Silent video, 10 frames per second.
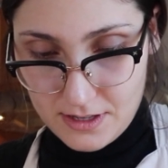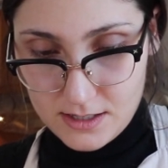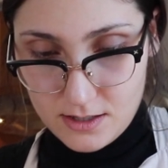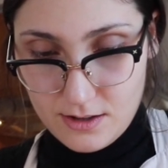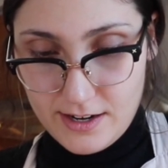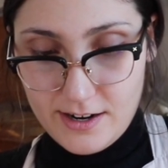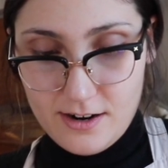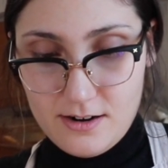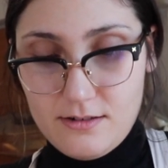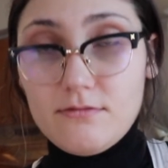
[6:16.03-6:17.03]
So
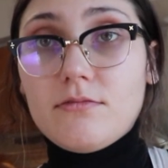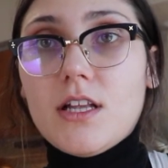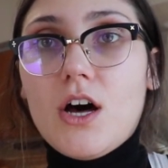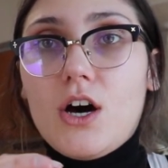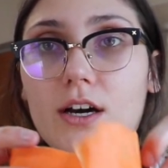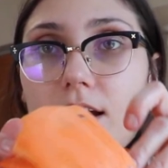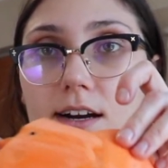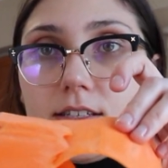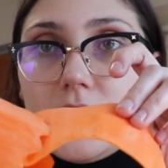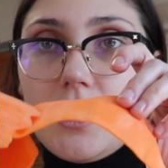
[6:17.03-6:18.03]
they're long
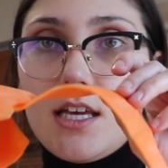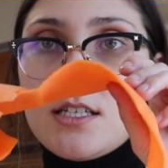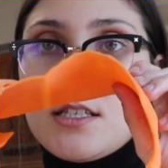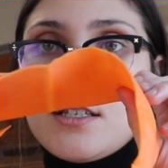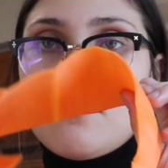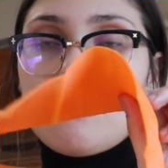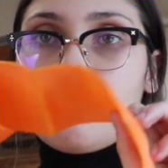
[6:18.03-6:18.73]
carrots like this.